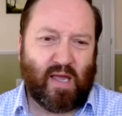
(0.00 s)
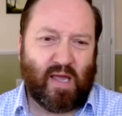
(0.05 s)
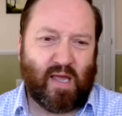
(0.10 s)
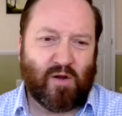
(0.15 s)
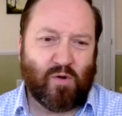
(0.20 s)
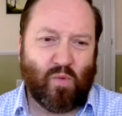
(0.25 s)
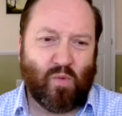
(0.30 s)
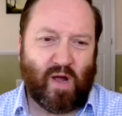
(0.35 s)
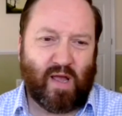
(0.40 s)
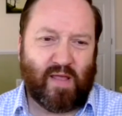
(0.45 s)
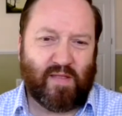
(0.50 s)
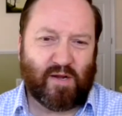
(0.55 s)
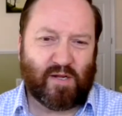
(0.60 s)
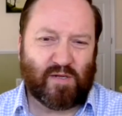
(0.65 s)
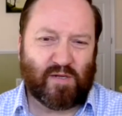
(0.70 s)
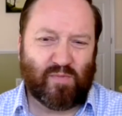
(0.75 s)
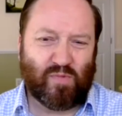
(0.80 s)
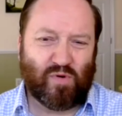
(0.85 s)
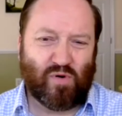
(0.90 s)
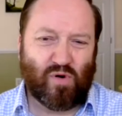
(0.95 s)
in a way that
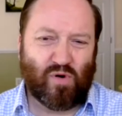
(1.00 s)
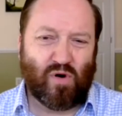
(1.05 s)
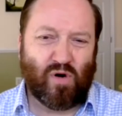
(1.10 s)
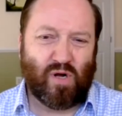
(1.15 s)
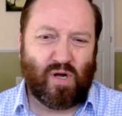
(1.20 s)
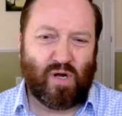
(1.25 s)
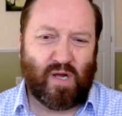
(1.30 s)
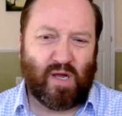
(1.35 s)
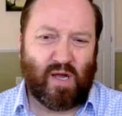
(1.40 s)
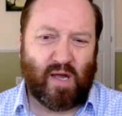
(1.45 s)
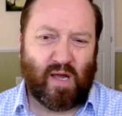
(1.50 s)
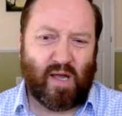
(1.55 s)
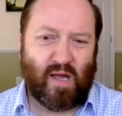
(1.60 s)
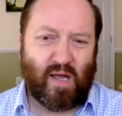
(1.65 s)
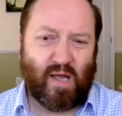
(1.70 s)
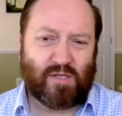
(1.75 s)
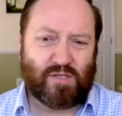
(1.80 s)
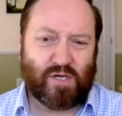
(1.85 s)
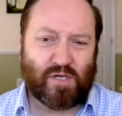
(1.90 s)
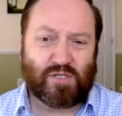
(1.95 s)
are more
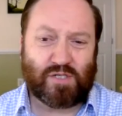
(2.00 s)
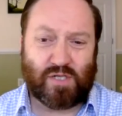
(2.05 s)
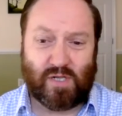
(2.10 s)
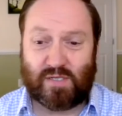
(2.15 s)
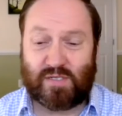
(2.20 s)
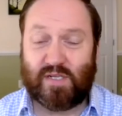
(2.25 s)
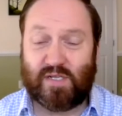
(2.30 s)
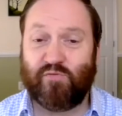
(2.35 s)
touchless?